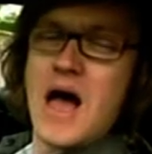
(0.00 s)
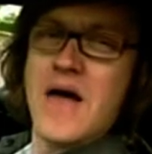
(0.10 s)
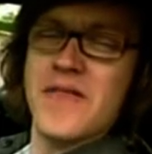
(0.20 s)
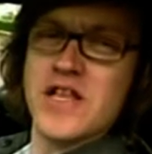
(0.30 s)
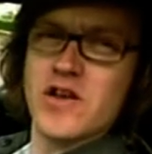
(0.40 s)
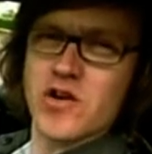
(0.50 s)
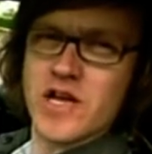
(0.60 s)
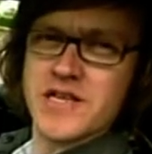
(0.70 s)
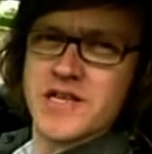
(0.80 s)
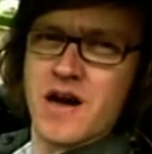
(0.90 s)
And then you
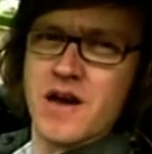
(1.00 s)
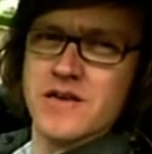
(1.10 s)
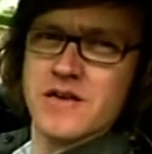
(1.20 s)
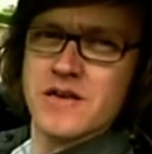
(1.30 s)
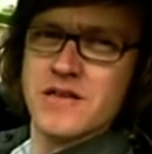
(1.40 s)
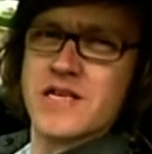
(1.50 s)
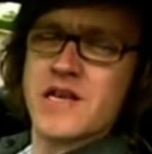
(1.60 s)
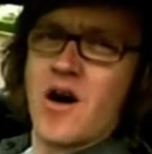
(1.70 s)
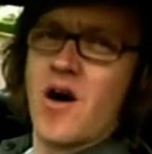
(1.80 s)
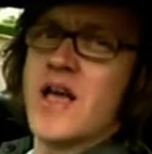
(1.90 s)
look inside. This
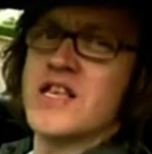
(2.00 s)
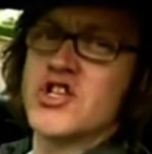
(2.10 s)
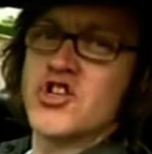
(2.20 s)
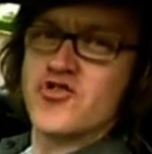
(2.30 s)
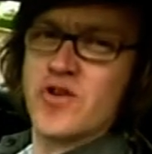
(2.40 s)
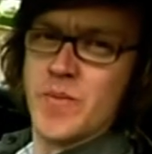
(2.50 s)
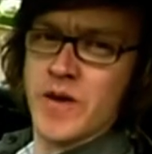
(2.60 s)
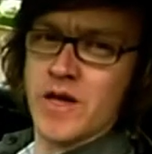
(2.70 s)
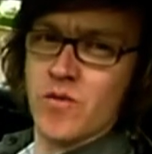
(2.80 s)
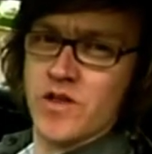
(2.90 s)
car is
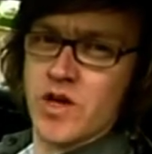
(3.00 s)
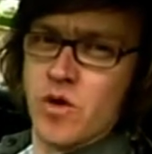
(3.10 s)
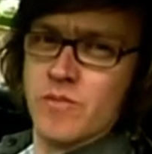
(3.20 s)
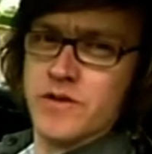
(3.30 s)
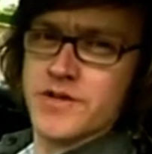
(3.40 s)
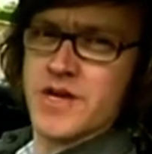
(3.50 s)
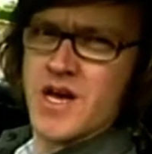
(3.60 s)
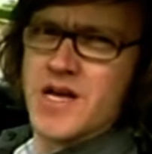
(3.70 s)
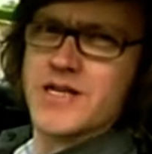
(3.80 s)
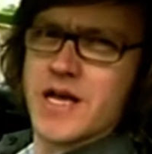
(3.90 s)
dripping with equipment.
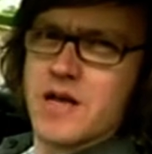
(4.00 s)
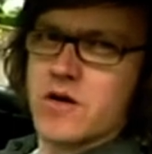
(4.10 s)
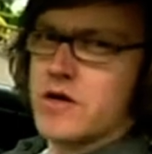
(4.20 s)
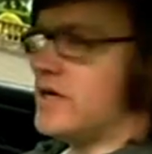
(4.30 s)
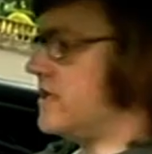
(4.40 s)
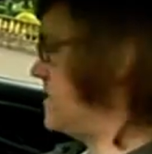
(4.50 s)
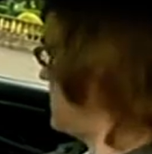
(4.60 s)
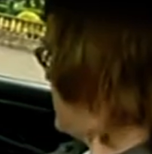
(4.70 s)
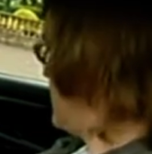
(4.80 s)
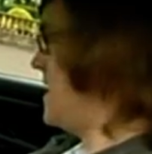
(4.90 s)
Take a look at
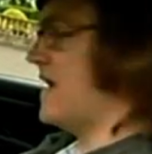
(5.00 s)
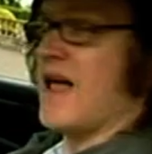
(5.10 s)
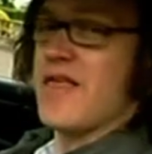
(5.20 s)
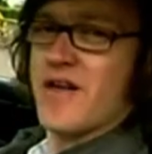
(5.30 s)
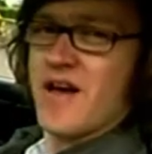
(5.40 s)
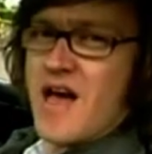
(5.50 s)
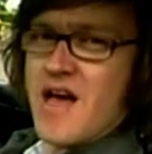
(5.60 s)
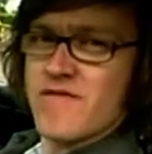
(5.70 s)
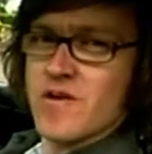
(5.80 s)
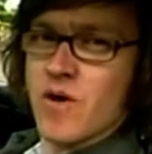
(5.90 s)
this. Leather
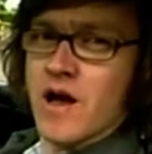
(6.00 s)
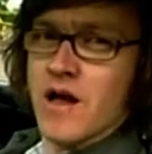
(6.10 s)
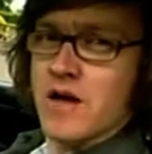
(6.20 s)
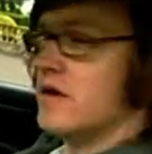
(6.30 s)
everywhere.